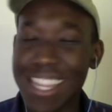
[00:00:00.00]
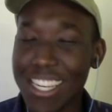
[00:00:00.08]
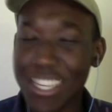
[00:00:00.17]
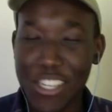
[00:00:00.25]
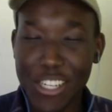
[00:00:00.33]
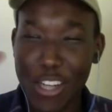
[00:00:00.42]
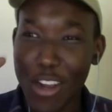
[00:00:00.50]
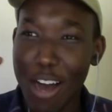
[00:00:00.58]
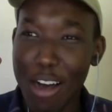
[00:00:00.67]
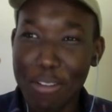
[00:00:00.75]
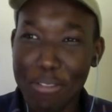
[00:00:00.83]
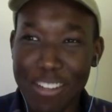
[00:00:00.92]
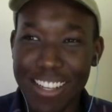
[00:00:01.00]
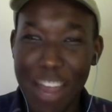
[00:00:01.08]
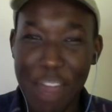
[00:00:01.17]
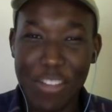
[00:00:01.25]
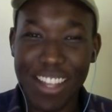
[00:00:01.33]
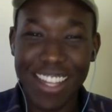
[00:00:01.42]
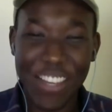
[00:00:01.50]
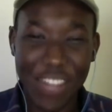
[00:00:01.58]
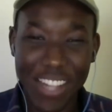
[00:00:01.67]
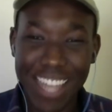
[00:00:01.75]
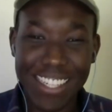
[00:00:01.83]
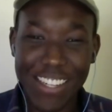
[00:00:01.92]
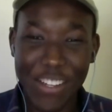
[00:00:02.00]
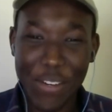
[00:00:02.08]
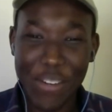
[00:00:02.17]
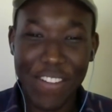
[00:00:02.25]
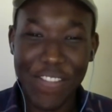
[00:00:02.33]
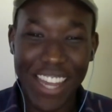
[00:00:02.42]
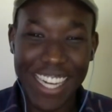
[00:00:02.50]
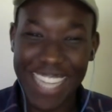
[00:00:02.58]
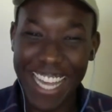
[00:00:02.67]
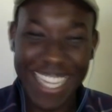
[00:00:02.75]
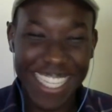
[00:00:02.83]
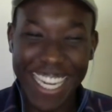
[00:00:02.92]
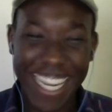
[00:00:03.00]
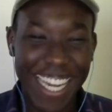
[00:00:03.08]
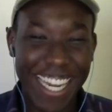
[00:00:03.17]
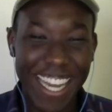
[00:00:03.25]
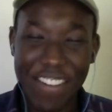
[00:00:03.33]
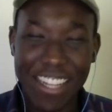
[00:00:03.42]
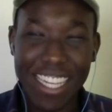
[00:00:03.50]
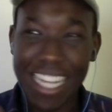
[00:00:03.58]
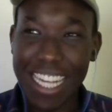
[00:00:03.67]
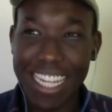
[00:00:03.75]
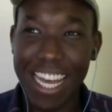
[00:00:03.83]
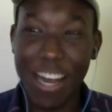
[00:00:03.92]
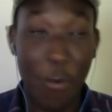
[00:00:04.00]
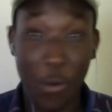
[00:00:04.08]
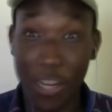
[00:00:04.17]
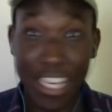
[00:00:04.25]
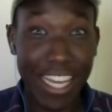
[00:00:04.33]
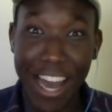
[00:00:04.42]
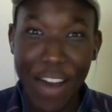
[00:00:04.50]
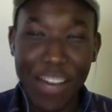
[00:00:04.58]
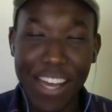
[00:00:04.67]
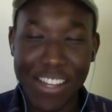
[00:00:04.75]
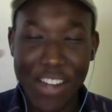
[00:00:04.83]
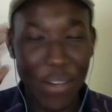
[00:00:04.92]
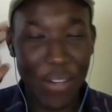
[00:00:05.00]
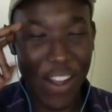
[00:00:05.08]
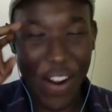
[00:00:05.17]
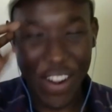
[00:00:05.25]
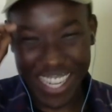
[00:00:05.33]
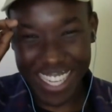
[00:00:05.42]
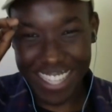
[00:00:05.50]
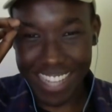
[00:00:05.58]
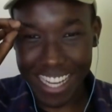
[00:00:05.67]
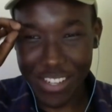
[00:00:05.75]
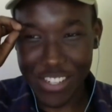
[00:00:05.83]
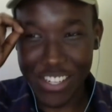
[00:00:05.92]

shut off everything that you like to do, like dancing and everything like that, or working out. And you know, it's hard because like you